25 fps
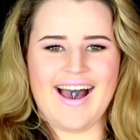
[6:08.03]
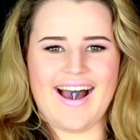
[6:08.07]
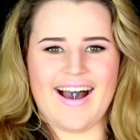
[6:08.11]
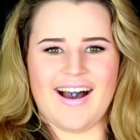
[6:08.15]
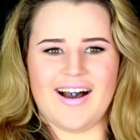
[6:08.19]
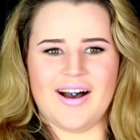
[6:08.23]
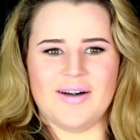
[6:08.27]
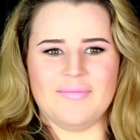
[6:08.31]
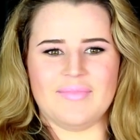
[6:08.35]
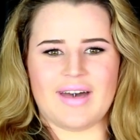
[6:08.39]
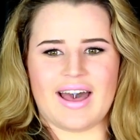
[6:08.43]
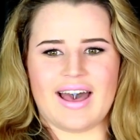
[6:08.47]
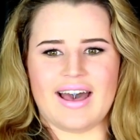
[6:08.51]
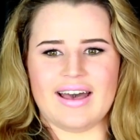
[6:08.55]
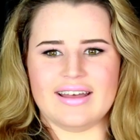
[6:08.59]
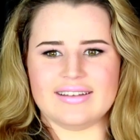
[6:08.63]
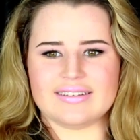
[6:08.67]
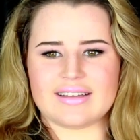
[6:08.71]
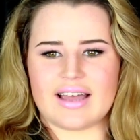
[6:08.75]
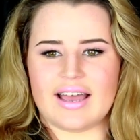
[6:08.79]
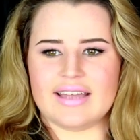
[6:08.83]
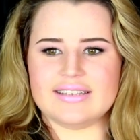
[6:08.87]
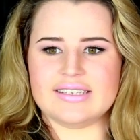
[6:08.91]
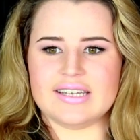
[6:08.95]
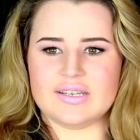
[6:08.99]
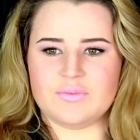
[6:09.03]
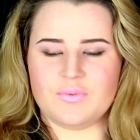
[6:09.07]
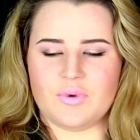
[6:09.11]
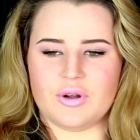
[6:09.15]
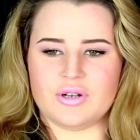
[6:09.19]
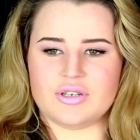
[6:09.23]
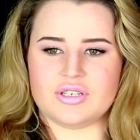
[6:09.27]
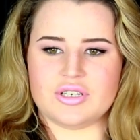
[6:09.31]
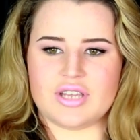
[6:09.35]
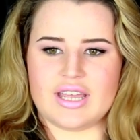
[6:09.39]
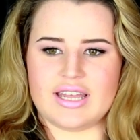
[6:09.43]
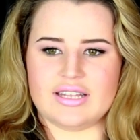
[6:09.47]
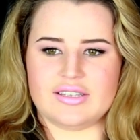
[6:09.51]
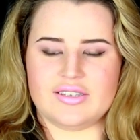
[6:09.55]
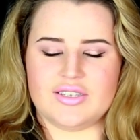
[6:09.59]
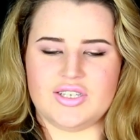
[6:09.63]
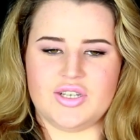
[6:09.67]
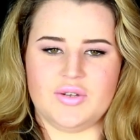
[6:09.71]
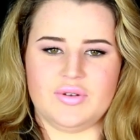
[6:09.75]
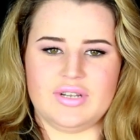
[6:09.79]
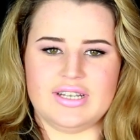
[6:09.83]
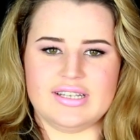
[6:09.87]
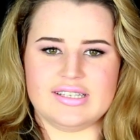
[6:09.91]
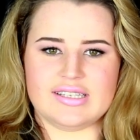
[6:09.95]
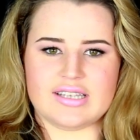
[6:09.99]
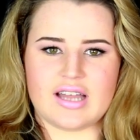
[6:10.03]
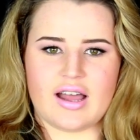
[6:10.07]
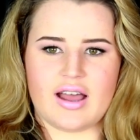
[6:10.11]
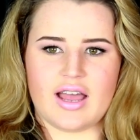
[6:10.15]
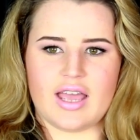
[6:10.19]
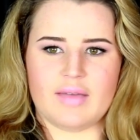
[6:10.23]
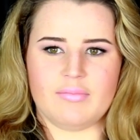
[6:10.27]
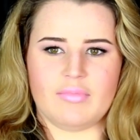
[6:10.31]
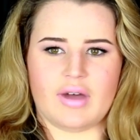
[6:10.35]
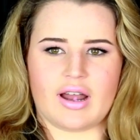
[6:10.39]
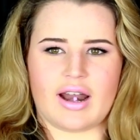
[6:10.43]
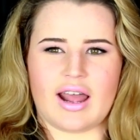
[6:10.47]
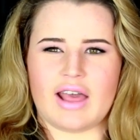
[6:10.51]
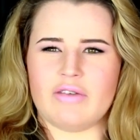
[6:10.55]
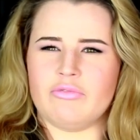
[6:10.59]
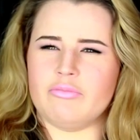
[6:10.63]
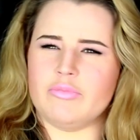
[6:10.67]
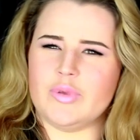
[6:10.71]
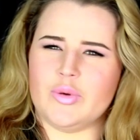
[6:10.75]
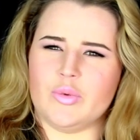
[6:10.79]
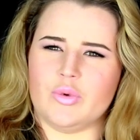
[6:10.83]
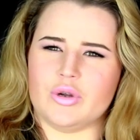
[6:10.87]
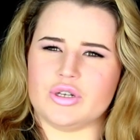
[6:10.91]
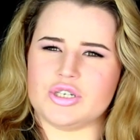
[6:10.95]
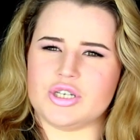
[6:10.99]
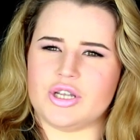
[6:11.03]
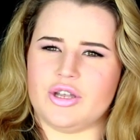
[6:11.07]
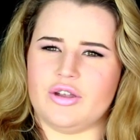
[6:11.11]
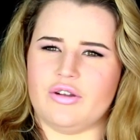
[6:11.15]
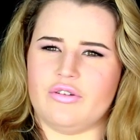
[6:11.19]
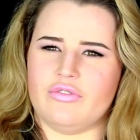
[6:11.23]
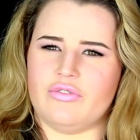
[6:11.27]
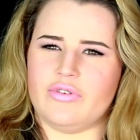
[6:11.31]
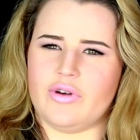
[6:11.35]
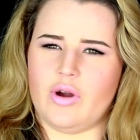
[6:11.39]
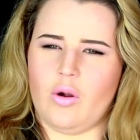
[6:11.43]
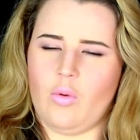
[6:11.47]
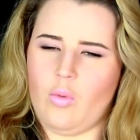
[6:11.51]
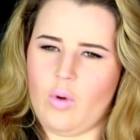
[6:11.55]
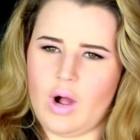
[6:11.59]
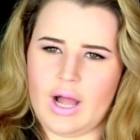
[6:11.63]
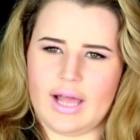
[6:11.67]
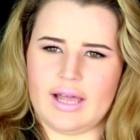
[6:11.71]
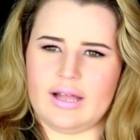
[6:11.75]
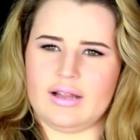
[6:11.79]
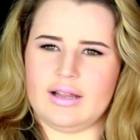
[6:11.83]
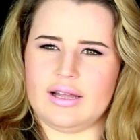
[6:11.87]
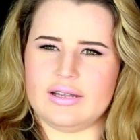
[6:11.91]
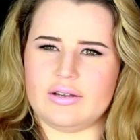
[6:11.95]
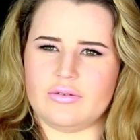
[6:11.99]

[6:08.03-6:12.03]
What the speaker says: And I did watch It's Judy's Time, but I haven't been watching her for a while.